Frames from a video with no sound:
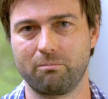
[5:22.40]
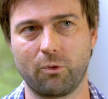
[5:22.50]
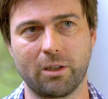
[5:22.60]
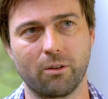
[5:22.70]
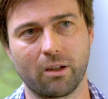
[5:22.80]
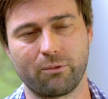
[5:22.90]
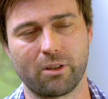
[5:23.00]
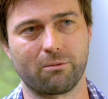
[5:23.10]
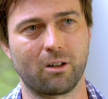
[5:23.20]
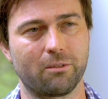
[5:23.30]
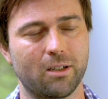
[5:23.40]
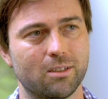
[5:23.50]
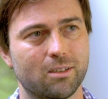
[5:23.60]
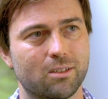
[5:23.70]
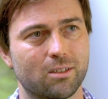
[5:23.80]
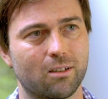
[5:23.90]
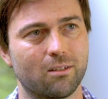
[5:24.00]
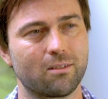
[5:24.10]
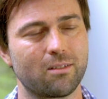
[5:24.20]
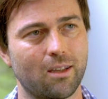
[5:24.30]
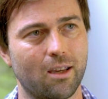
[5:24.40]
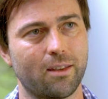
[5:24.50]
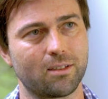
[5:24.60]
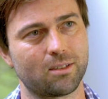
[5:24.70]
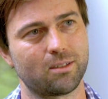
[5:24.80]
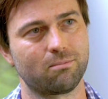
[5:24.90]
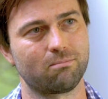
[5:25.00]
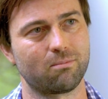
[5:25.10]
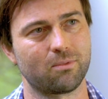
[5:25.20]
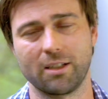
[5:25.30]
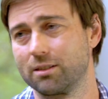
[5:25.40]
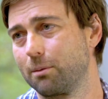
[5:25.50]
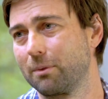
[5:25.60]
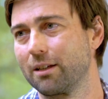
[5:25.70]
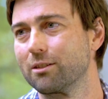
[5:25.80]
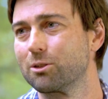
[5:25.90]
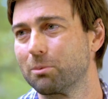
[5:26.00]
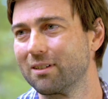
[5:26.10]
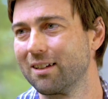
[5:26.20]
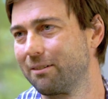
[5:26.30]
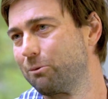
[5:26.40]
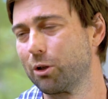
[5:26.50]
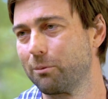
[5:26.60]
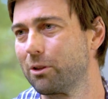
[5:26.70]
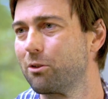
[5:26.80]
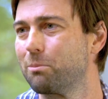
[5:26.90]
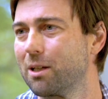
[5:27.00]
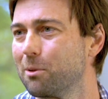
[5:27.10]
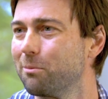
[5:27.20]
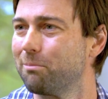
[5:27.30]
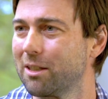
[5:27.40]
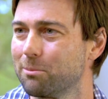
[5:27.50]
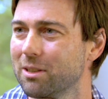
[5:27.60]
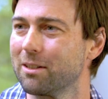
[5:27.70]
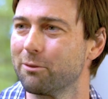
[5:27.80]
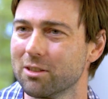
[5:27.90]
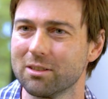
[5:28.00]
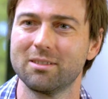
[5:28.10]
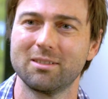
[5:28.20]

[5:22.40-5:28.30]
we're doing it for the right reasons. So yeah, that's something else. But yeah, working with good people makes a big difference.